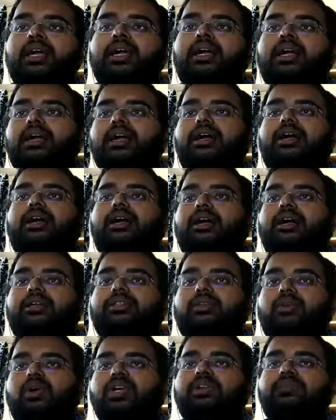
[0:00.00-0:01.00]

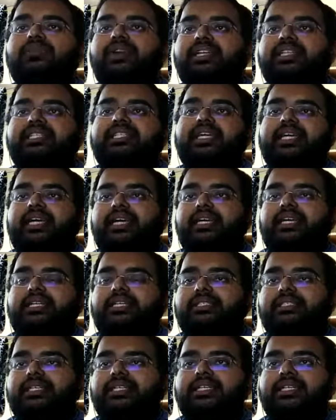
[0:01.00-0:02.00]
The quantum well
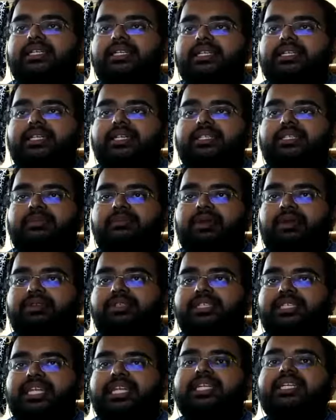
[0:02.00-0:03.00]
generally dictates about the
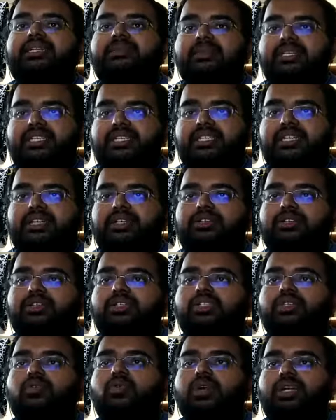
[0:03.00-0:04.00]
second dimension
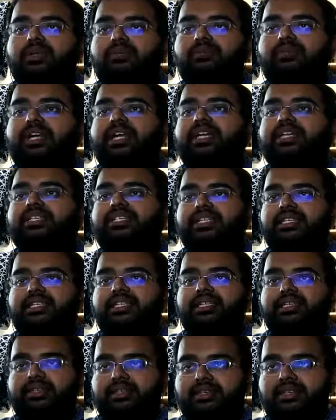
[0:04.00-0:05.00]
electrons, quantum wire
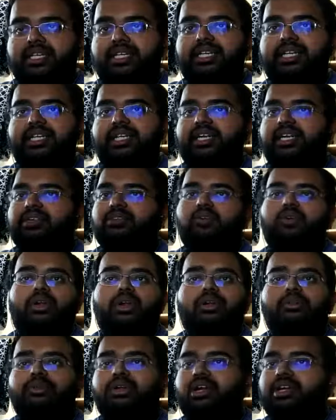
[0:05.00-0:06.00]
generally 3D, and
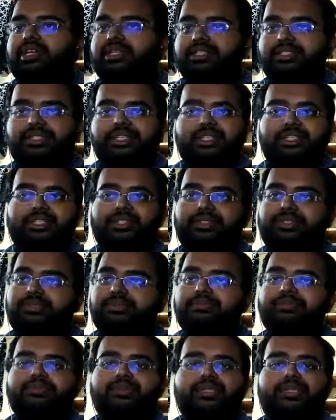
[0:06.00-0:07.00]
quantum dot is just
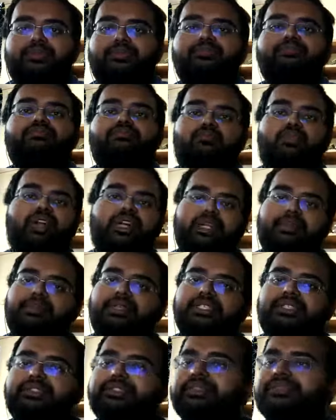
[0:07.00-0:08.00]
the one
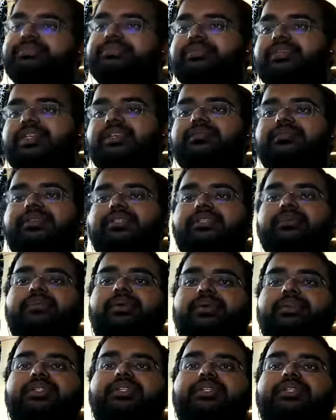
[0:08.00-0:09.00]
dimensional. No reference
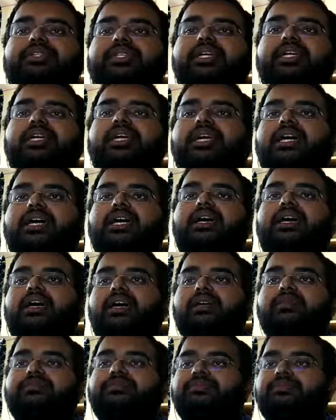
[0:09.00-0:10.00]
about this.
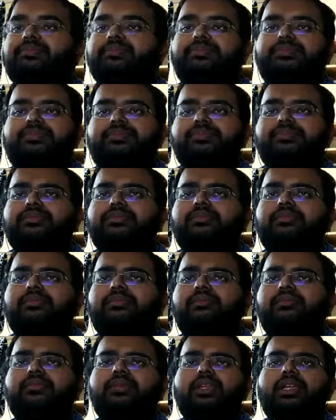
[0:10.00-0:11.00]
I'm
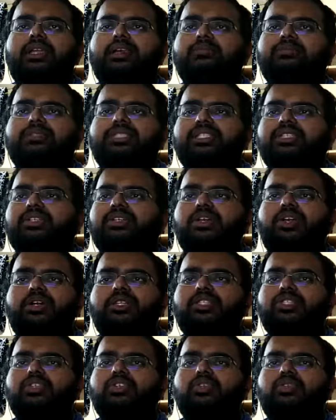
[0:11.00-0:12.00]
just
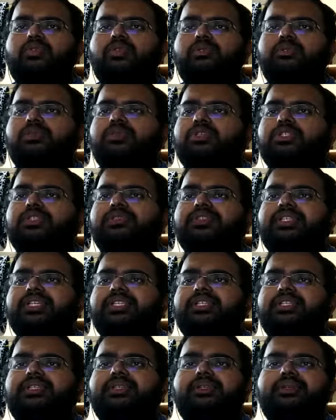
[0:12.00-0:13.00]
glossing over most of
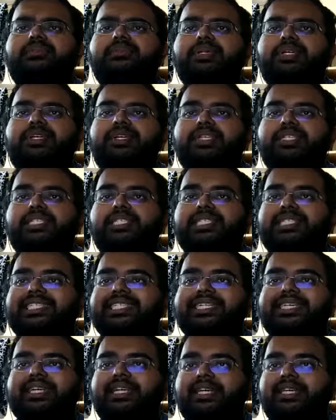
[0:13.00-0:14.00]
this because
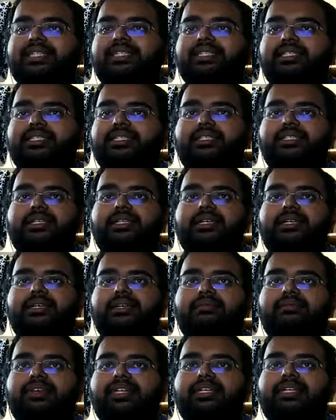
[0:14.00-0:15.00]
it's
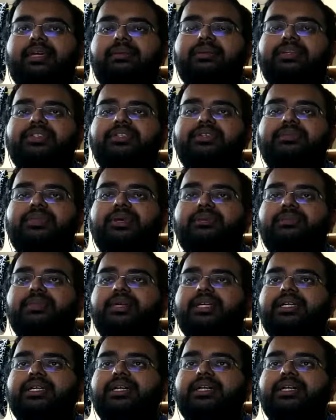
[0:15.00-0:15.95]
very time consuming, but